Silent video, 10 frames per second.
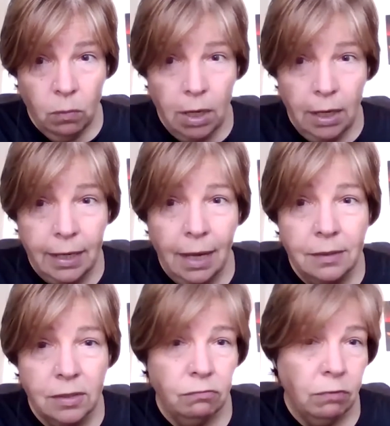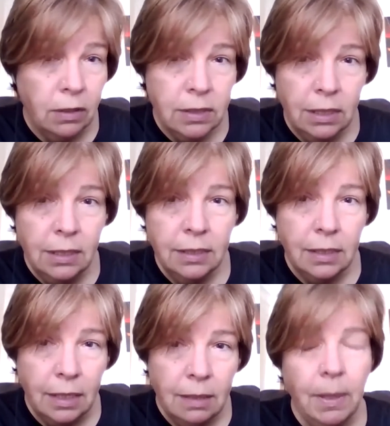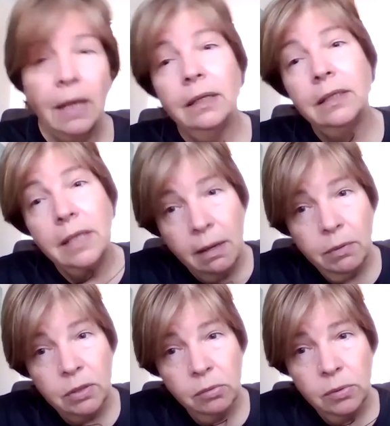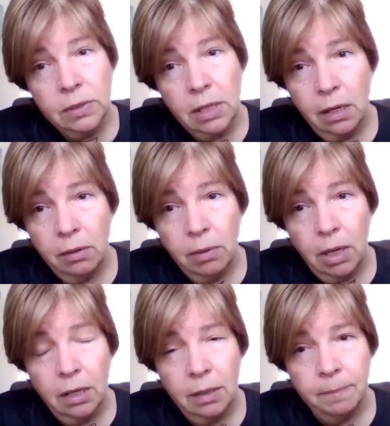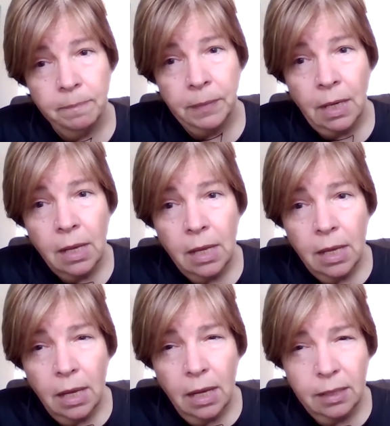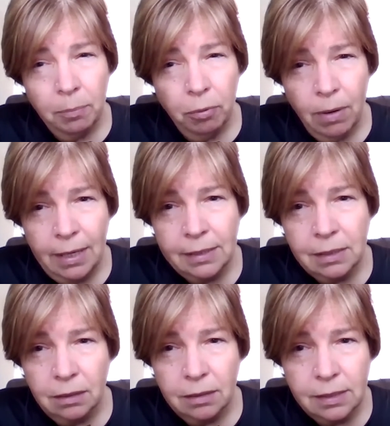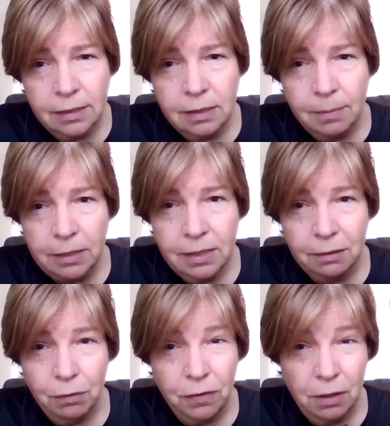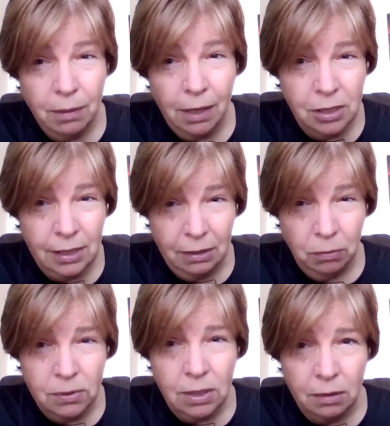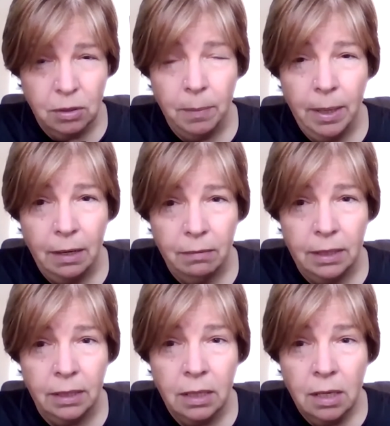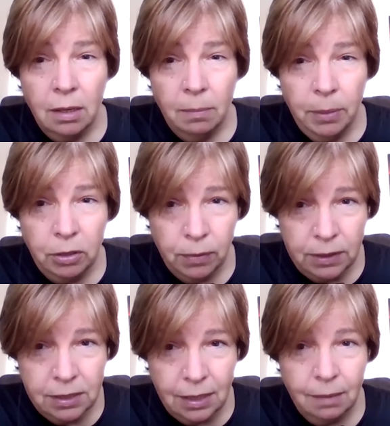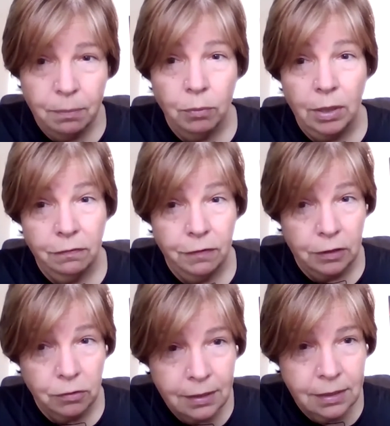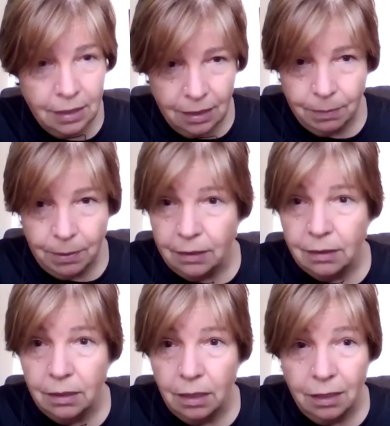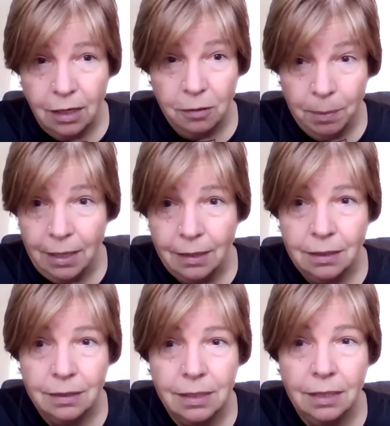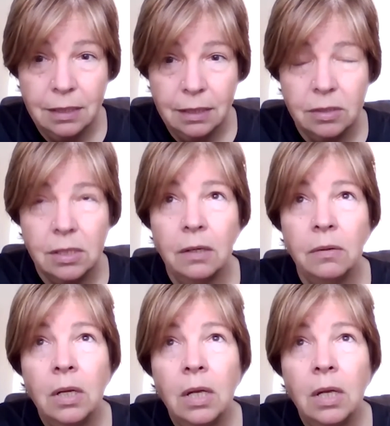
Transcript: against ruxolitinib. And there was also um, an appraisal and systematic review, actually, also comparing pacritinib with fedratinib in the low platelet setting. So,